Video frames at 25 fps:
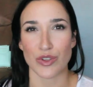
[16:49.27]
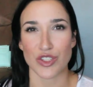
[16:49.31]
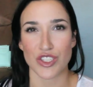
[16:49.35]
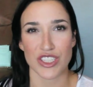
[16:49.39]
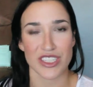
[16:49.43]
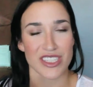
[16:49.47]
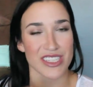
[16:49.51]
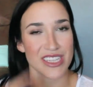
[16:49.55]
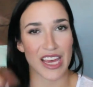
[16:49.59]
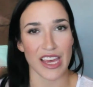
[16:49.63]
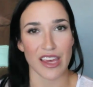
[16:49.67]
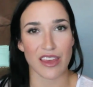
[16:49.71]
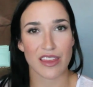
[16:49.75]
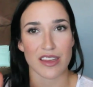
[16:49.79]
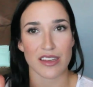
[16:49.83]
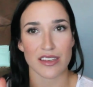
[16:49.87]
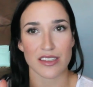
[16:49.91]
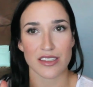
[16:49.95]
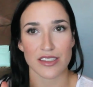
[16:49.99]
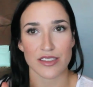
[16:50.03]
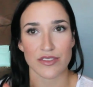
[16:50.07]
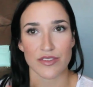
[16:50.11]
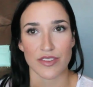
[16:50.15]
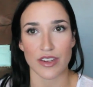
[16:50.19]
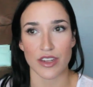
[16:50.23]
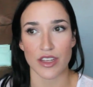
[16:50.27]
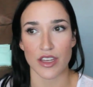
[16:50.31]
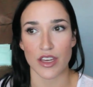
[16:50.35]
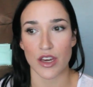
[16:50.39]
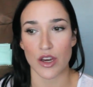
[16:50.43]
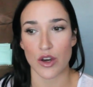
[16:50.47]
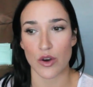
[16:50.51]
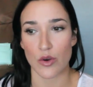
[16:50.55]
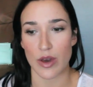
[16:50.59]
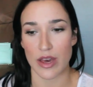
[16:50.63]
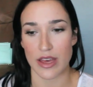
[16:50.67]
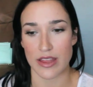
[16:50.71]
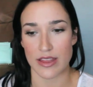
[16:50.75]
Just like this
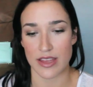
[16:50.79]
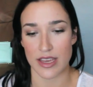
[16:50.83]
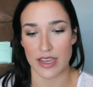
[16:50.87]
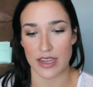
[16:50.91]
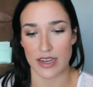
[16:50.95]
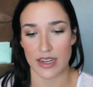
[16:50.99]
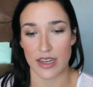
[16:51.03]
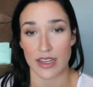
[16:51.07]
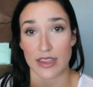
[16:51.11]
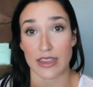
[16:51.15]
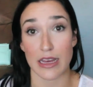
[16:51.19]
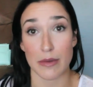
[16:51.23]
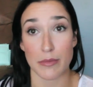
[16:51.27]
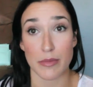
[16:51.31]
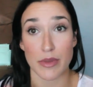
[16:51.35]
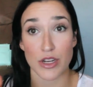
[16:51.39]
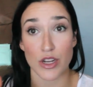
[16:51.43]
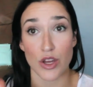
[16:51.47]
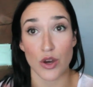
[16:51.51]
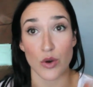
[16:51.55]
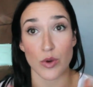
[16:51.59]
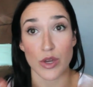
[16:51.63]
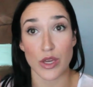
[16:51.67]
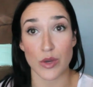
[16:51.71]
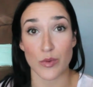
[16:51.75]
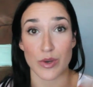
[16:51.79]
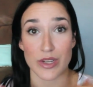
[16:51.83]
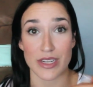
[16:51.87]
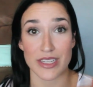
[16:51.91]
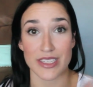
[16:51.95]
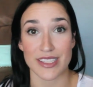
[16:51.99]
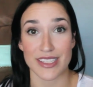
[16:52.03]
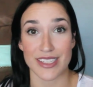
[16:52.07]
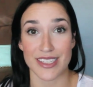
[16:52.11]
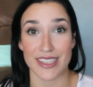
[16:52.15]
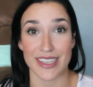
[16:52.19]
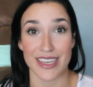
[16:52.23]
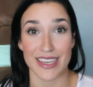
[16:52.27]
video, and then let me know what you want to
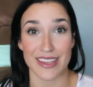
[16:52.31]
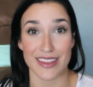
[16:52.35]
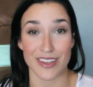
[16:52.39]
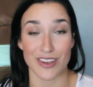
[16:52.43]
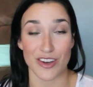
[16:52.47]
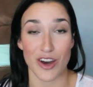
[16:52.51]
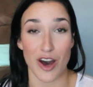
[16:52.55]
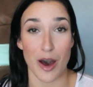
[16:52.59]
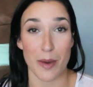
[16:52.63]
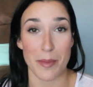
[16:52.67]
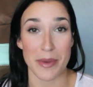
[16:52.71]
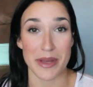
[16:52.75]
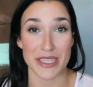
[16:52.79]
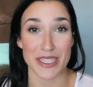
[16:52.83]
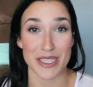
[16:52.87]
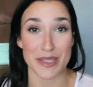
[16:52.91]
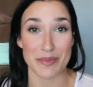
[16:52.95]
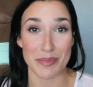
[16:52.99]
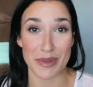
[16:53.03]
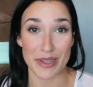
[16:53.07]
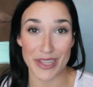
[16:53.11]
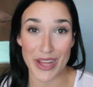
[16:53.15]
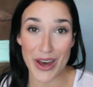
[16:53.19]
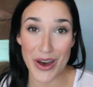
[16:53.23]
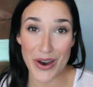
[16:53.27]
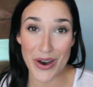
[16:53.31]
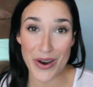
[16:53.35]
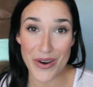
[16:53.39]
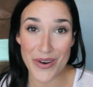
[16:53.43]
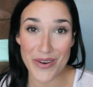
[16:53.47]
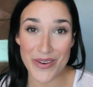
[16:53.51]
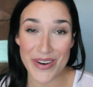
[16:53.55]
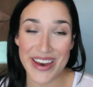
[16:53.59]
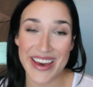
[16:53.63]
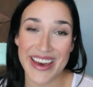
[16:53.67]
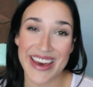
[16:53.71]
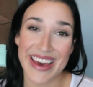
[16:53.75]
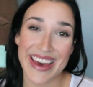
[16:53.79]
see in the comments
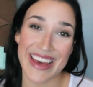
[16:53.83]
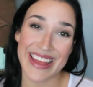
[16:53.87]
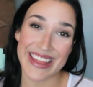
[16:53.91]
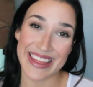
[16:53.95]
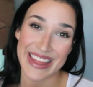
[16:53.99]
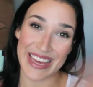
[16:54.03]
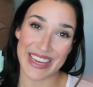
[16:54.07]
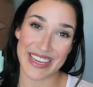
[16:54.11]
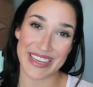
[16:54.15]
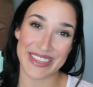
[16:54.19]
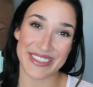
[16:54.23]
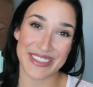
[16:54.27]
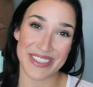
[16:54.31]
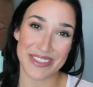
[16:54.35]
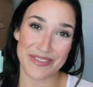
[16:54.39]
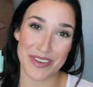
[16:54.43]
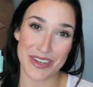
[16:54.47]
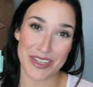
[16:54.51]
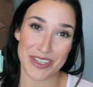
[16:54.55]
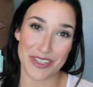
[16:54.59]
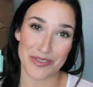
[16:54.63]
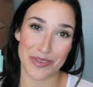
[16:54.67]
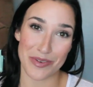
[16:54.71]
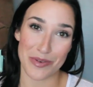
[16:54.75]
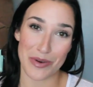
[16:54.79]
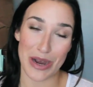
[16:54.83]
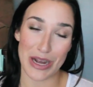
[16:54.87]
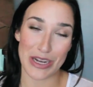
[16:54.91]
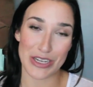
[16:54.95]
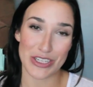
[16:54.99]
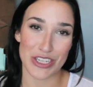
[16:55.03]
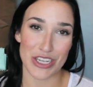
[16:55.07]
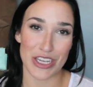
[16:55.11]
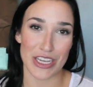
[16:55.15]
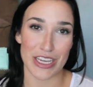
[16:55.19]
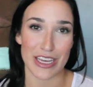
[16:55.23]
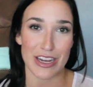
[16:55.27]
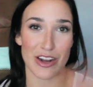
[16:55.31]
below. Thank you so much for
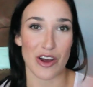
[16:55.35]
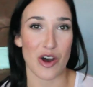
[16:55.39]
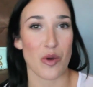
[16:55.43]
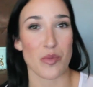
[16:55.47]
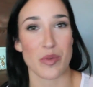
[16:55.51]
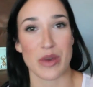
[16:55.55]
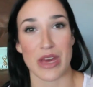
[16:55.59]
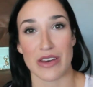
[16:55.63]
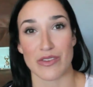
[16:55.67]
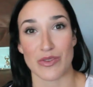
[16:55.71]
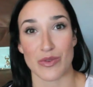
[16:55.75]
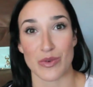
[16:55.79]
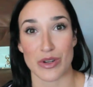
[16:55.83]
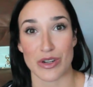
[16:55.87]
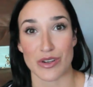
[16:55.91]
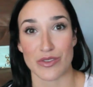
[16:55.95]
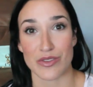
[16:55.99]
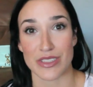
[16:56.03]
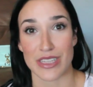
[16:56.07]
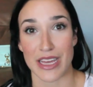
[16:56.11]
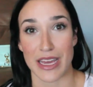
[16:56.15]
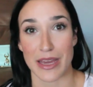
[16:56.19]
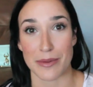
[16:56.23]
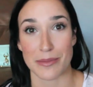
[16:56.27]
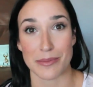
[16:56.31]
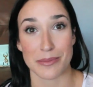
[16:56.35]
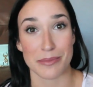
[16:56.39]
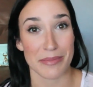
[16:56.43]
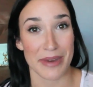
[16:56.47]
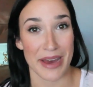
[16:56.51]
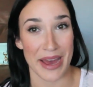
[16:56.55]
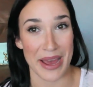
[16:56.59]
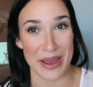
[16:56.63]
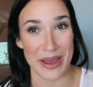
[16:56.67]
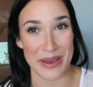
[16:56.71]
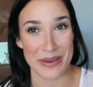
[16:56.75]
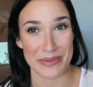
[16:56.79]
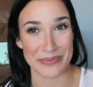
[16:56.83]
watching, and I hope you have a wonderful day.
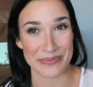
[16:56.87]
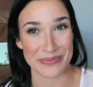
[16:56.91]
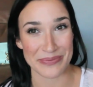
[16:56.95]
Bye.